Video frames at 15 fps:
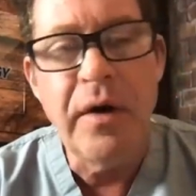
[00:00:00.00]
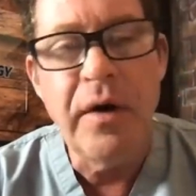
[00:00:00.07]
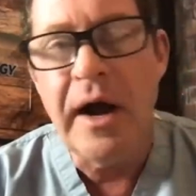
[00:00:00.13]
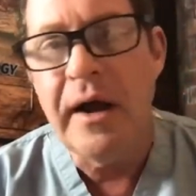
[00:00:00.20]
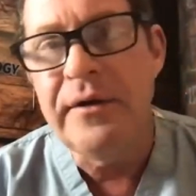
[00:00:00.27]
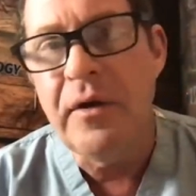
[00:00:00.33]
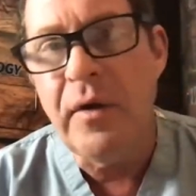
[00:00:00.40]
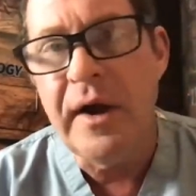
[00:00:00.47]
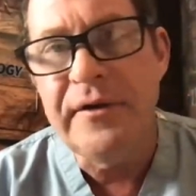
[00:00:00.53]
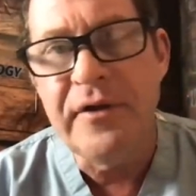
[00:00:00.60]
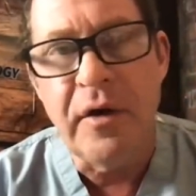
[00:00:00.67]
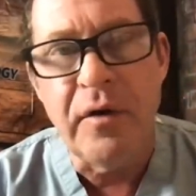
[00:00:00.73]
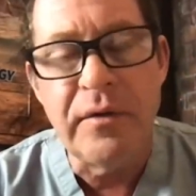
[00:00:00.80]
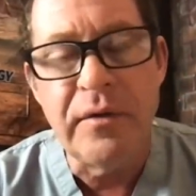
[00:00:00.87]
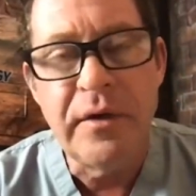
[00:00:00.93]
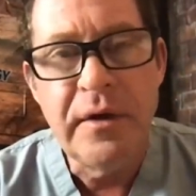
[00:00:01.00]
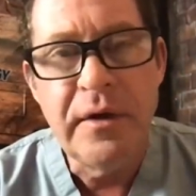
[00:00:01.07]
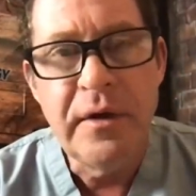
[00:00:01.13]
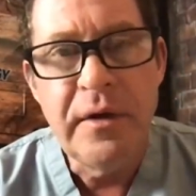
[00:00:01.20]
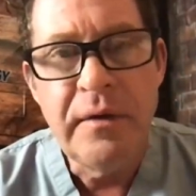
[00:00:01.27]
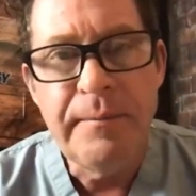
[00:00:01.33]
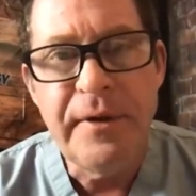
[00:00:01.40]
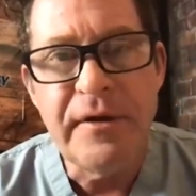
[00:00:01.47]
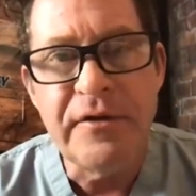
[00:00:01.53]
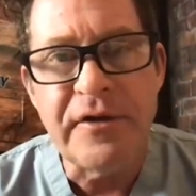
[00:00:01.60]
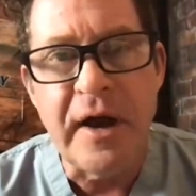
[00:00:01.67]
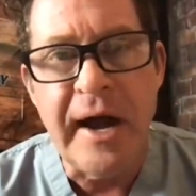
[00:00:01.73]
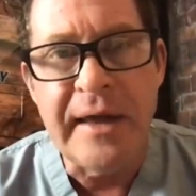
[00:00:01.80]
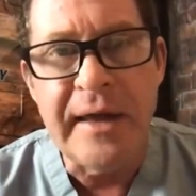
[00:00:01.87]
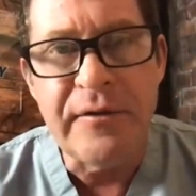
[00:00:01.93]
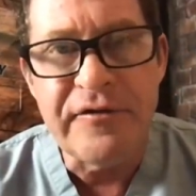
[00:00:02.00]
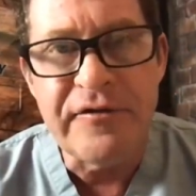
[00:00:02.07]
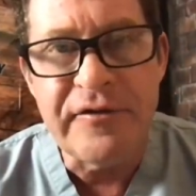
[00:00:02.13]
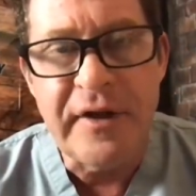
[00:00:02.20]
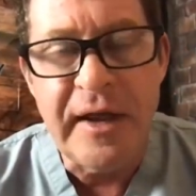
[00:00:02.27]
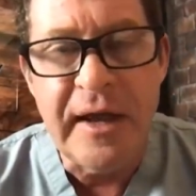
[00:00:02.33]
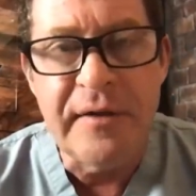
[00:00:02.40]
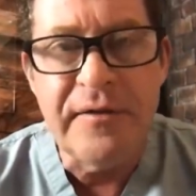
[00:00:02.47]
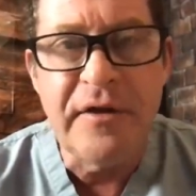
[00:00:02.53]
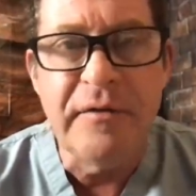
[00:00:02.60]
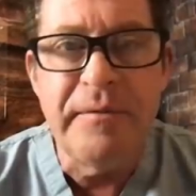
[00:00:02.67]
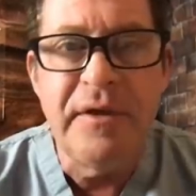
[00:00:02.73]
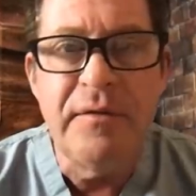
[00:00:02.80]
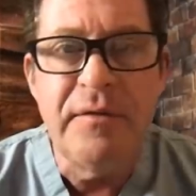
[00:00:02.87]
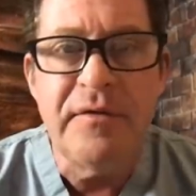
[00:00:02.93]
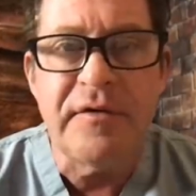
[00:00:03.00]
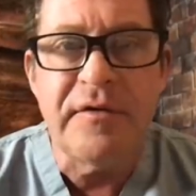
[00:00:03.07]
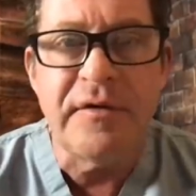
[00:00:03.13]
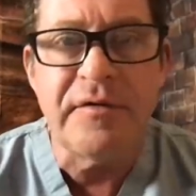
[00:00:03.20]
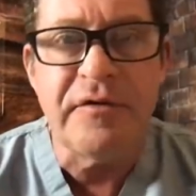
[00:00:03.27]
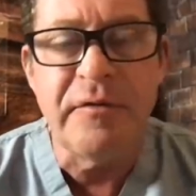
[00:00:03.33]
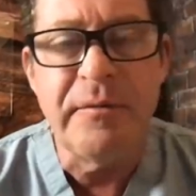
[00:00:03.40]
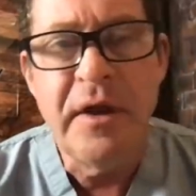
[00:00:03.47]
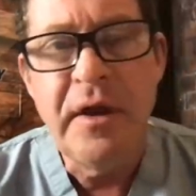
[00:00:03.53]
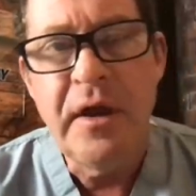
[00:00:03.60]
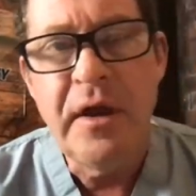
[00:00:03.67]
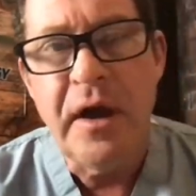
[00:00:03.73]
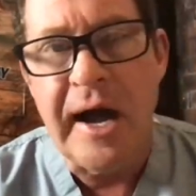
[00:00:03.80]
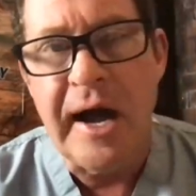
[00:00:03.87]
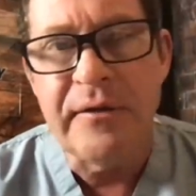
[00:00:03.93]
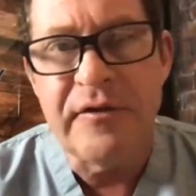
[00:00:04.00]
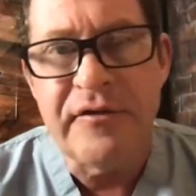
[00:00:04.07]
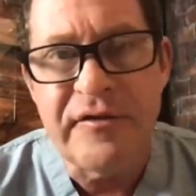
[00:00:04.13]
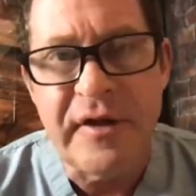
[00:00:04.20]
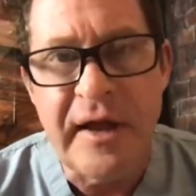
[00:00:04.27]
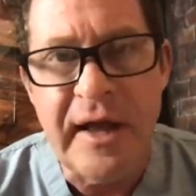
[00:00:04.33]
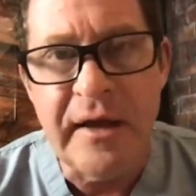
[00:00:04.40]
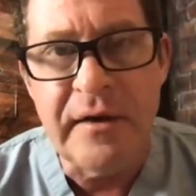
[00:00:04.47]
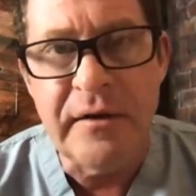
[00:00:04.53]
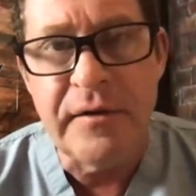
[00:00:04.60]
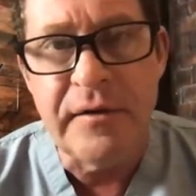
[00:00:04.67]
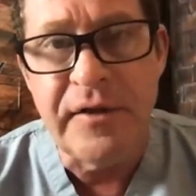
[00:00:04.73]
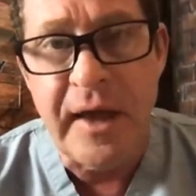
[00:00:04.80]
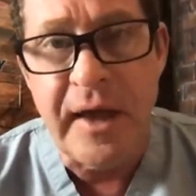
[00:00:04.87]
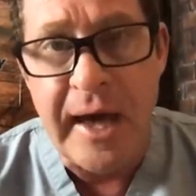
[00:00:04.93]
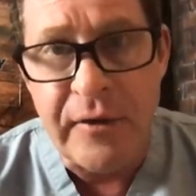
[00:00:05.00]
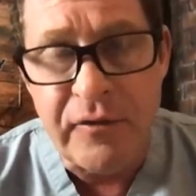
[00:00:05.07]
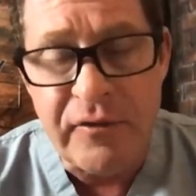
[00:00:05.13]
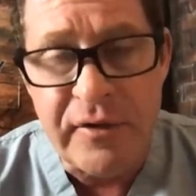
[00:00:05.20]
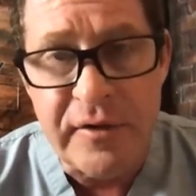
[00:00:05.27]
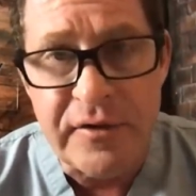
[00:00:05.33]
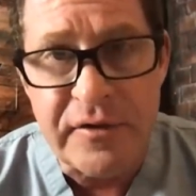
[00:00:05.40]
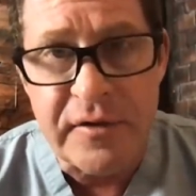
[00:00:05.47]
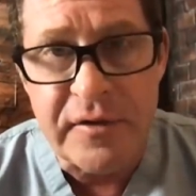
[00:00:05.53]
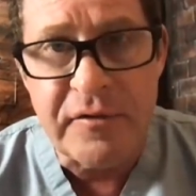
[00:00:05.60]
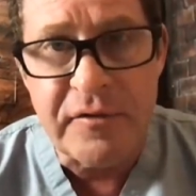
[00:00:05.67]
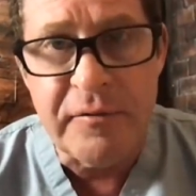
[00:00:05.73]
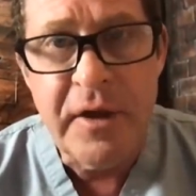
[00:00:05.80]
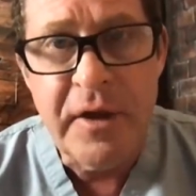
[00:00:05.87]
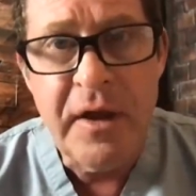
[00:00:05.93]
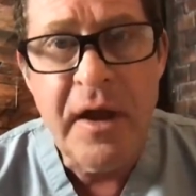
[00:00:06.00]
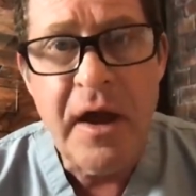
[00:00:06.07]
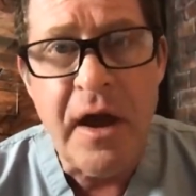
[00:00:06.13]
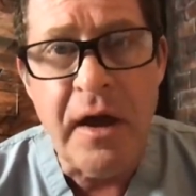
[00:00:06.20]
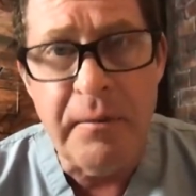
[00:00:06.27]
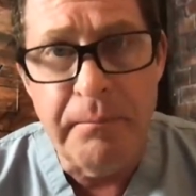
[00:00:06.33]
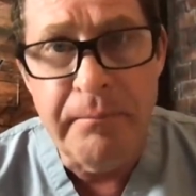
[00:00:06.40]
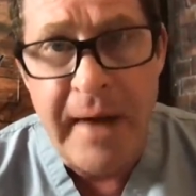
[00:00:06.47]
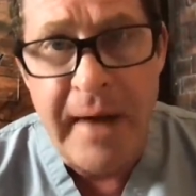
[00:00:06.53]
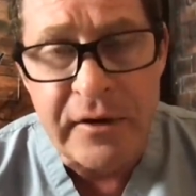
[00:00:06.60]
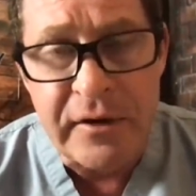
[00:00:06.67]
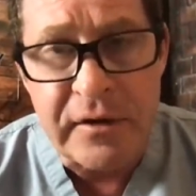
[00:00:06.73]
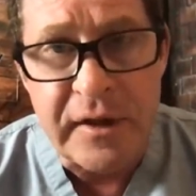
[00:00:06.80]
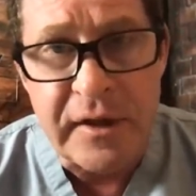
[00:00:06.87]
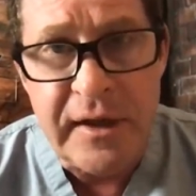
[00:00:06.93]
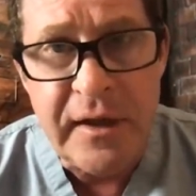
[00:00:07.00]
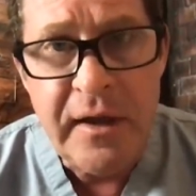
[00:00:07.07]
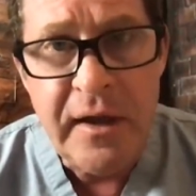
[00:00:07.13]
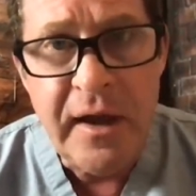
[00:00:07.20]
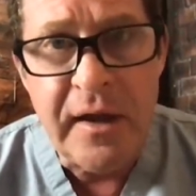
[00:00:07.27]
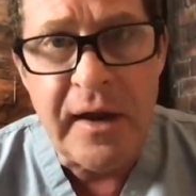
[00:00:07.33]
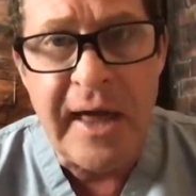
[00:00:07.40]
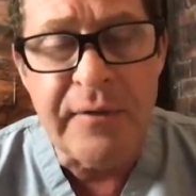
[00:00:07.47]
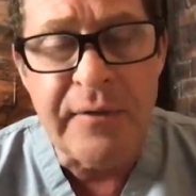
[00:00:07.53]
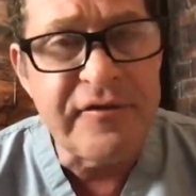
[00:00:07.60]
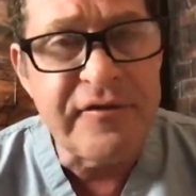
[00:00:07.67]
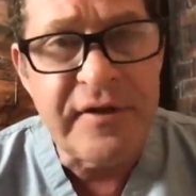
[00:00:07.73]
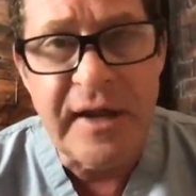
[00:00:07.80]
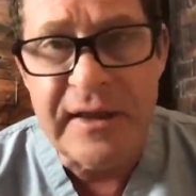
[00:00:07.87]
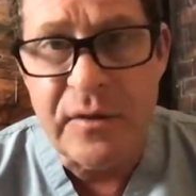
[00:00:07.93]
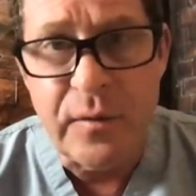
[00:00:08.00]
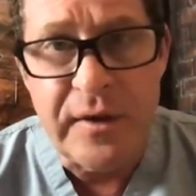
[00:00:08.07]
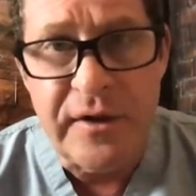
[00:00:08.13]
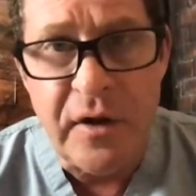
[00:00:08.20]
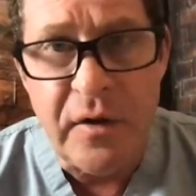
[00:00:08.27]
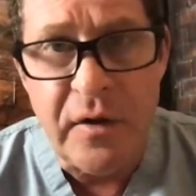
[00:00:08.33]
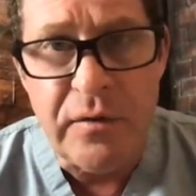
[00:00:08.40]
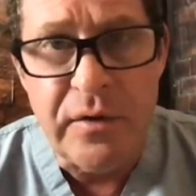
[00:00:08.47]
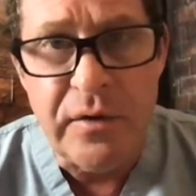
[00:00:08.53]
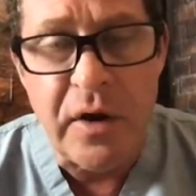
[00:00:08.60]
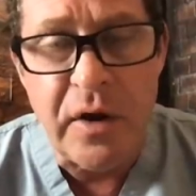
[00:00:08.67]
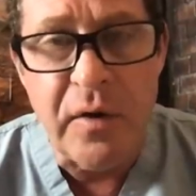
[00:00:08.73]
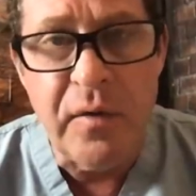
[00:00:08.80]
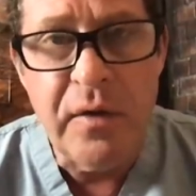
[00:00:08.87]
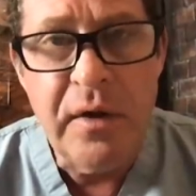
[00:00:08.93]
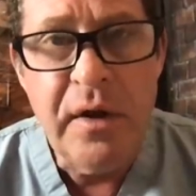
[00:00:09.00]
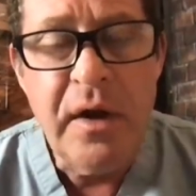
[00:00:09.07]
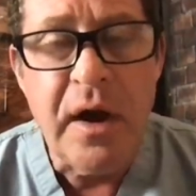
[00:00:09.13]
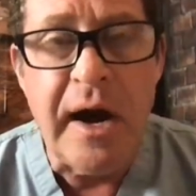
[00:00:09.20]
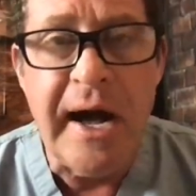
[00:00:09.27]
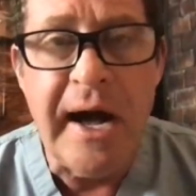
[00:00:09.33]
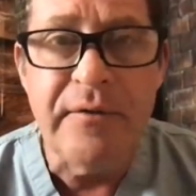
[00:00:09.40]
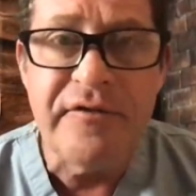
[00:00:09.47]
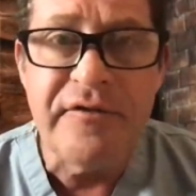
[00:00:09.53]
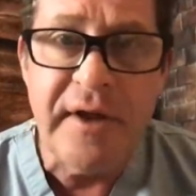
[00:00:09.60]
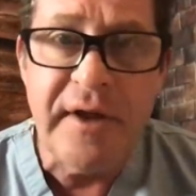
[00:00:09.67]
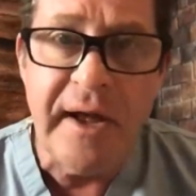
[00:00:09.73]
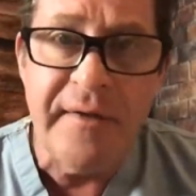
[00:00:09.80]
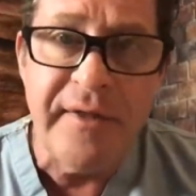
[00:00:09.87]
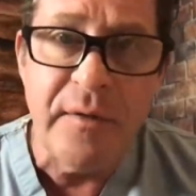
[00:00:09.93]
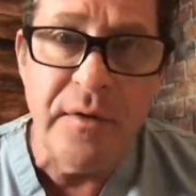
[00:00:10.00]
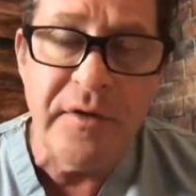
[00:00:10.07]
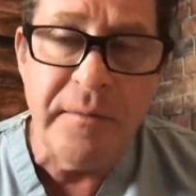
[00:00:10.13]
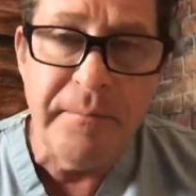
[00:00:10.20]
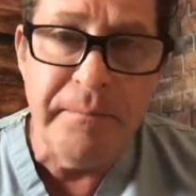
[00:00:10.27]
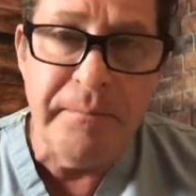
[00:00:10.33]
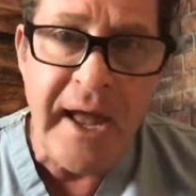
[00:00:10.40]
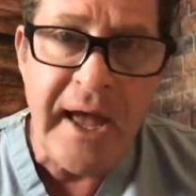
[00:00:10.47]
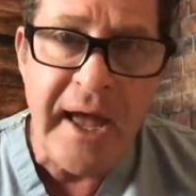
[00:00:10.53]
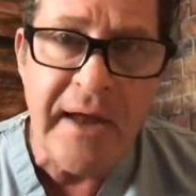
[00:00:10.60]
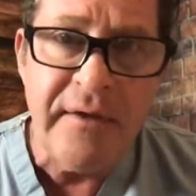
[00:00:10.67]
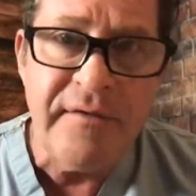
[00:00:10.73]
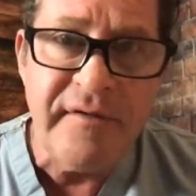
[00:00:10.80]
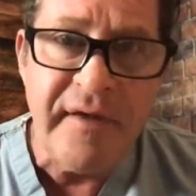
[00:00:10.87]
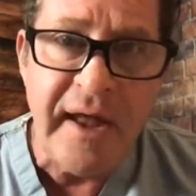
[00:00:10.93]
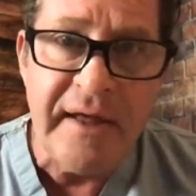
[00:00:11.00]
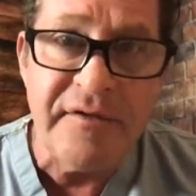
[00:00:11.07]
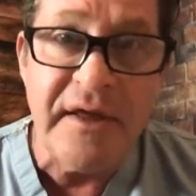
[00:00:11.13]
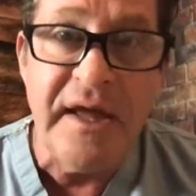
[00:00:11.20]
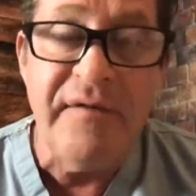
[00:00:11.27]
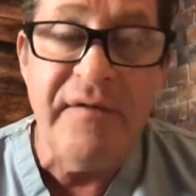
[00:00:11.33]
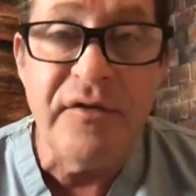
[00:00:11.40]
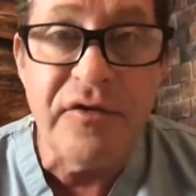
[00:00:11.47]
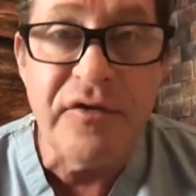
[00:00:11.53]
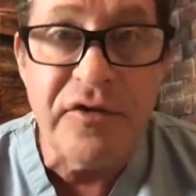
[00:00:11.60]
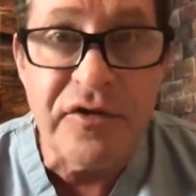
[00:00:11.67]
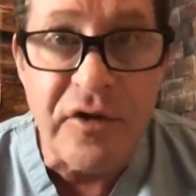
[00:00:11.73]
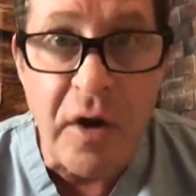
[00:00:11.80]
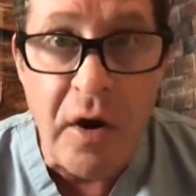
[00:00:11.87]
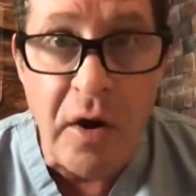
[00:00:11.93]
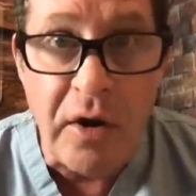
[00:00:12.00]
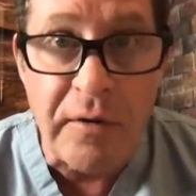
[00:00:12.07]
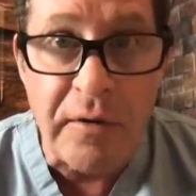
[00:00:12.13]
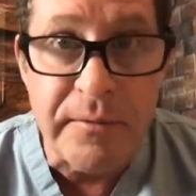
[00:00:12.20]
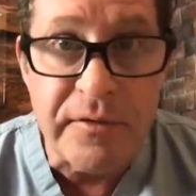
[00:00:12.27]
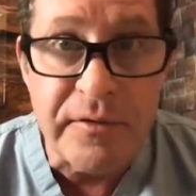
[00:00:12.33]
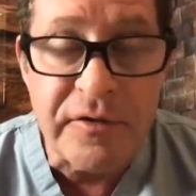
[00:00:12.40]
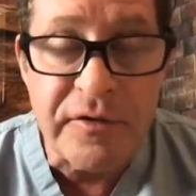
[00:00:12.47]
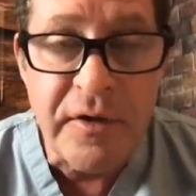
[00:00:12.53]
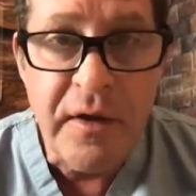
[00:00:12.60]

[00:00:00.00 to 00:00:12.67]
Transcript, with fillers: I, no, I don't. Because I understand the immune system. I understand the endocrine system medically. And I understand that we don't know. I understand that when a man takes even SARMs,